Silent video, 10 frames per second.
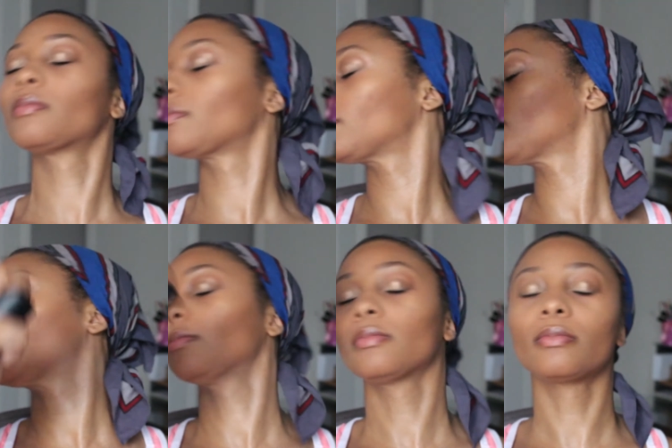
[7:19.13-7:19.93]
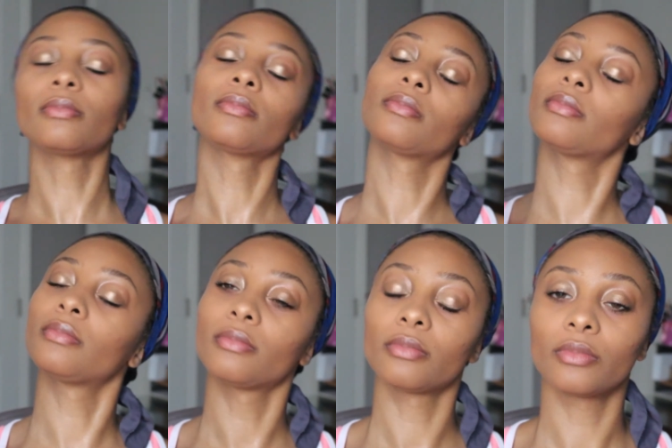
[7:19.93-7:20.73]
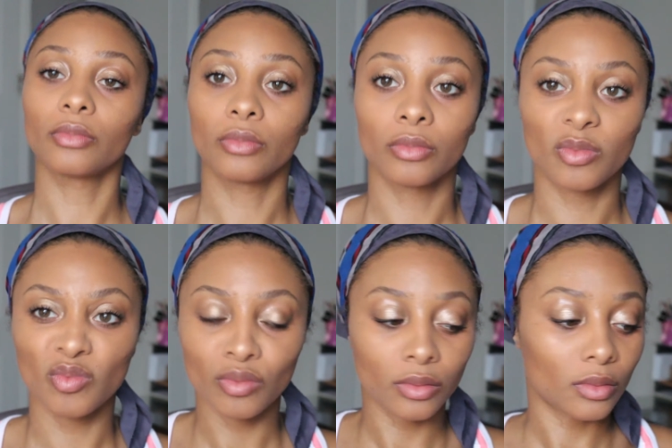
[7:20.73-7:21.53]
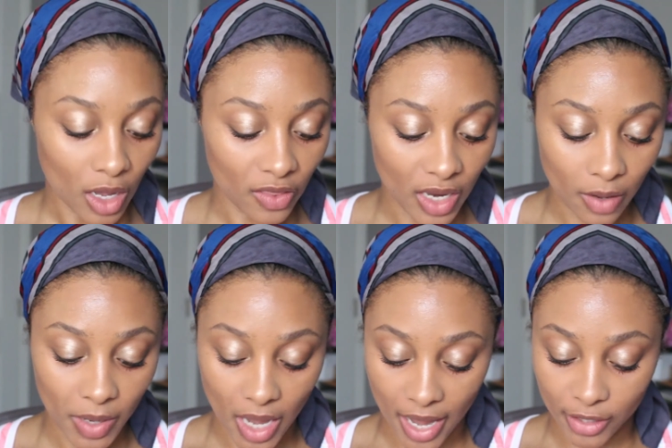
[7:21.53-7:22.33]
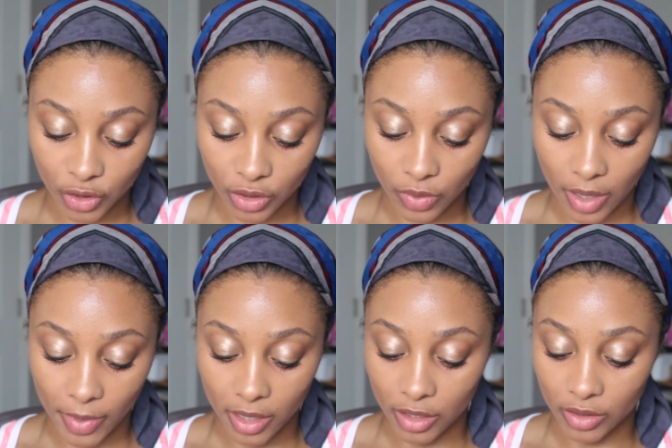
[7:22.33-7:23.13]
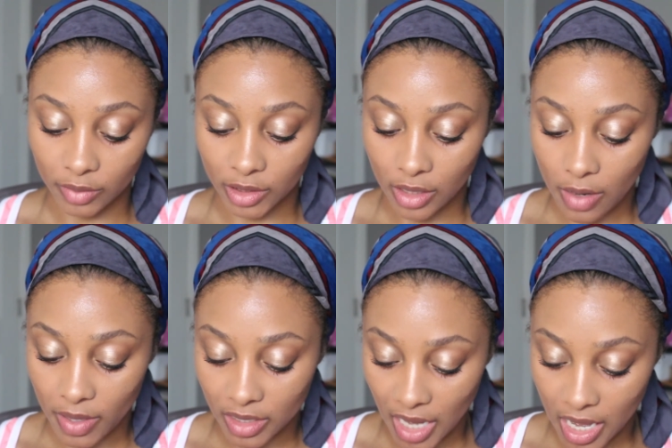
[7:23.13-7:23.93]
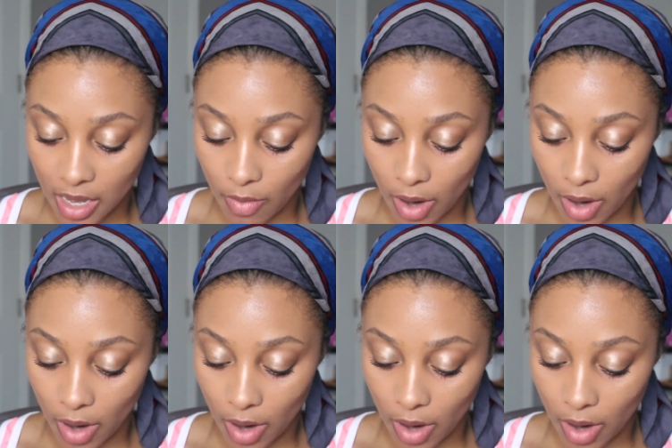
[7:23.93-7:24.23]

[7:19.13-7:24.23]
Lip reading: and I'm just gonna spritz my face. And then to be extra, what I'm gonna do is I'm just gonna be taking